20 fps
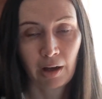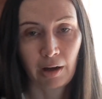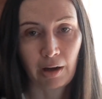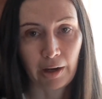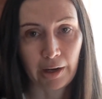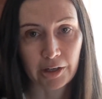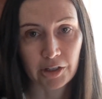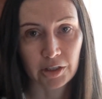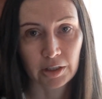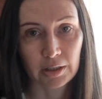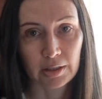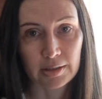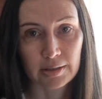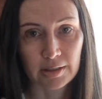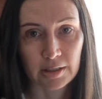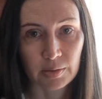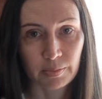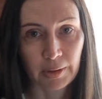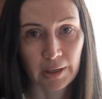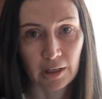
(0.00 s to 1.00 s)
I actually
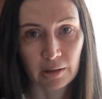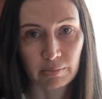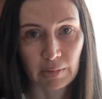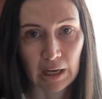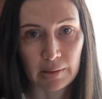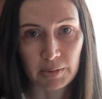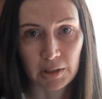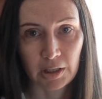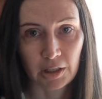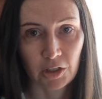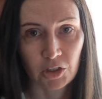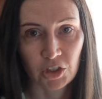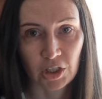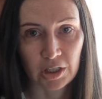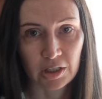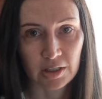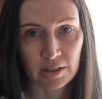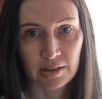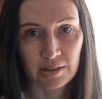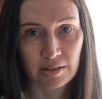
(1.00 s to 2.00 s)
suspect maybe she
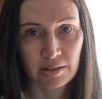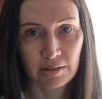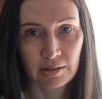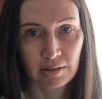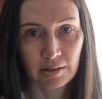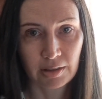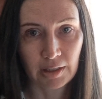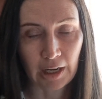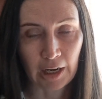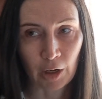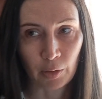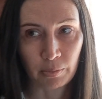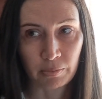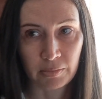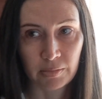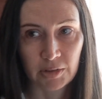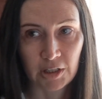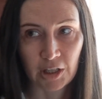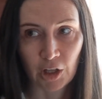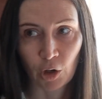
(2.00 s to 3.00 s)
just um,
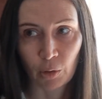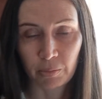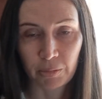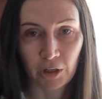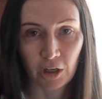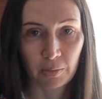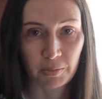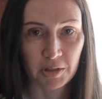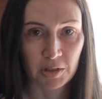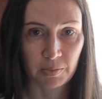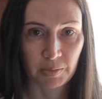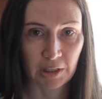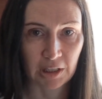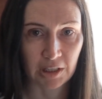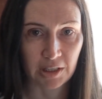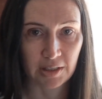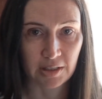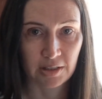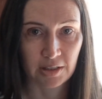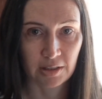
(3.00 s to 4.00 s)
did that on purpose
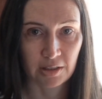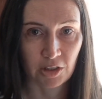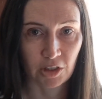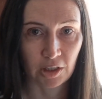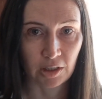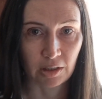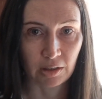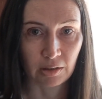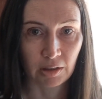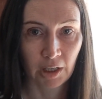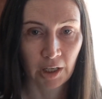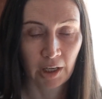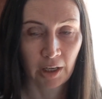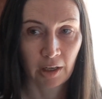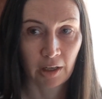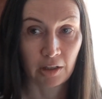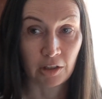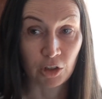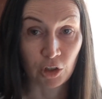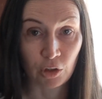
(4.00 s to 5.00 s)
because she
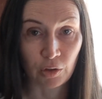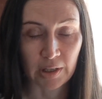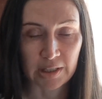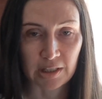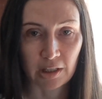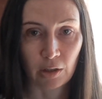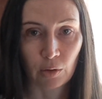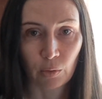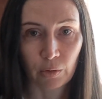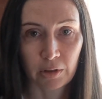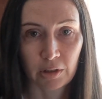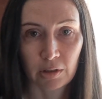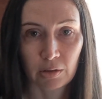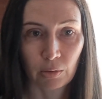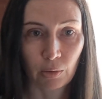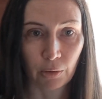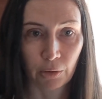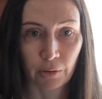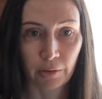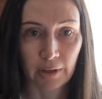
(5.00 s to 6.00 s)
knew, as he'd already
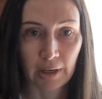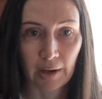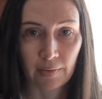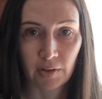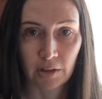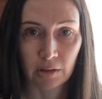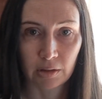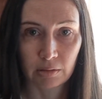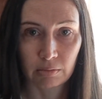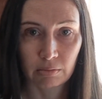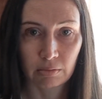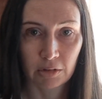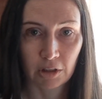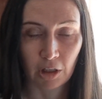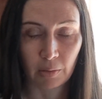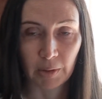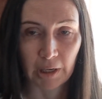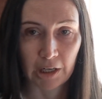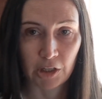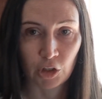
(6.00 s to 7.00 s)
talked her into having a
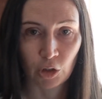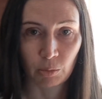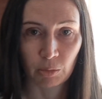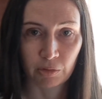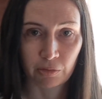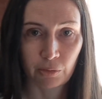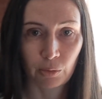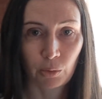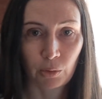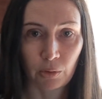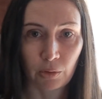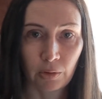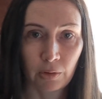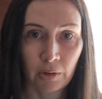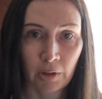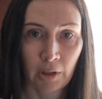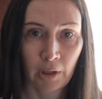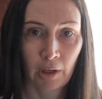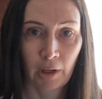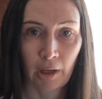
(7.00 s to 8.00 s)
termination before,
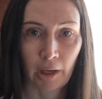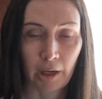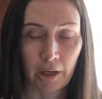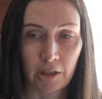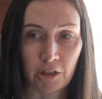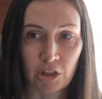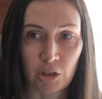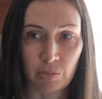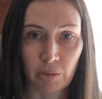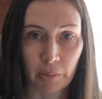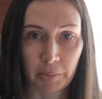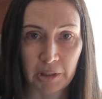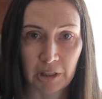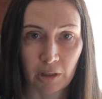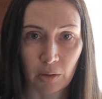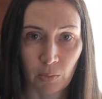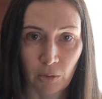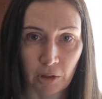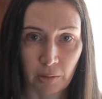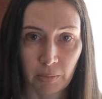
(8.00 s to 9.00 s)
and she probably
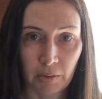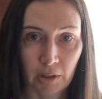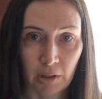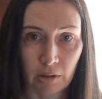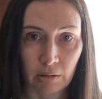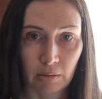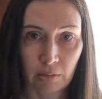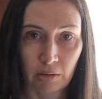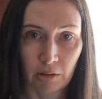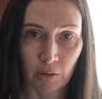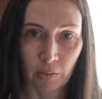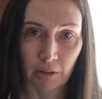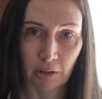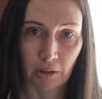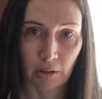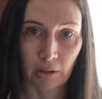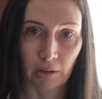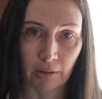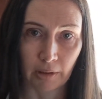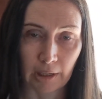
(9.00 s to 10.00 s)
didn't want him to do it to
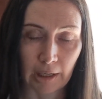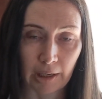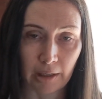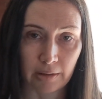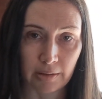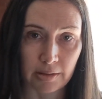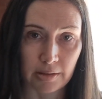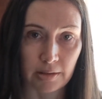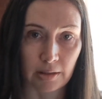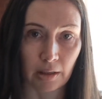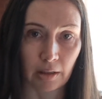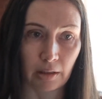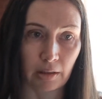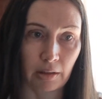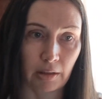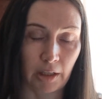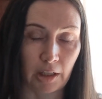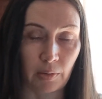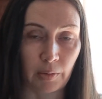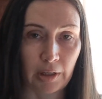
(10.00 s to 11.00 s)
her again. So,
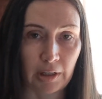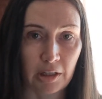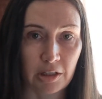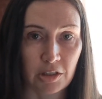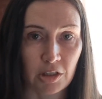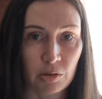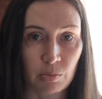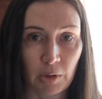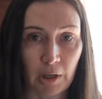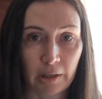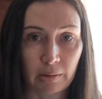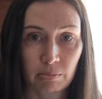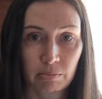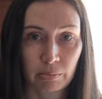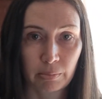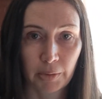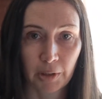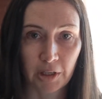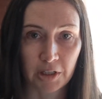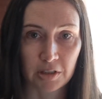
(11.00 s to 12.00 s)
anyway, that's just my
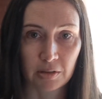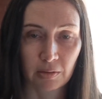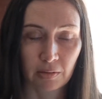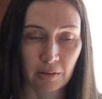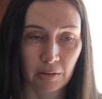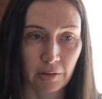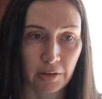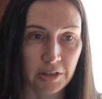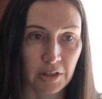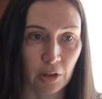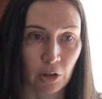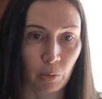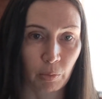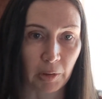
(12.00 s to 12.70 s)
personal thoughts on it.